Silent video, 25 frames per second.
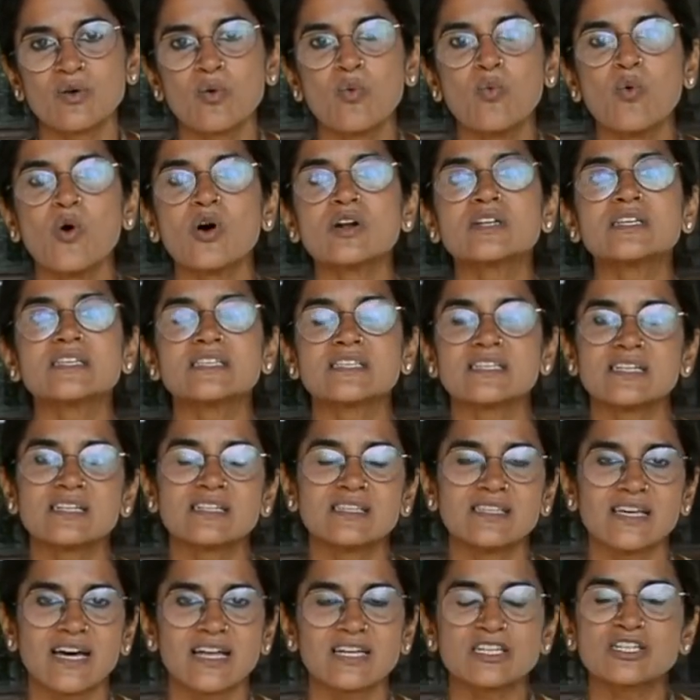what is it
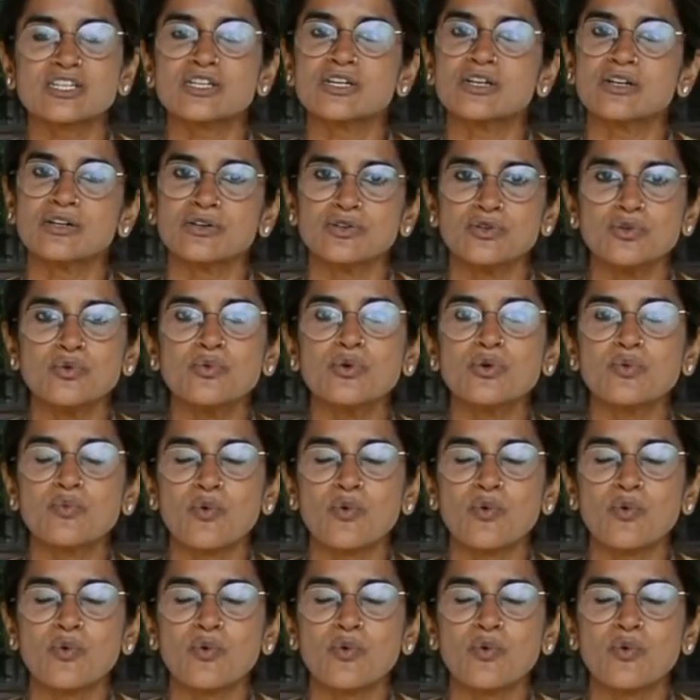that you would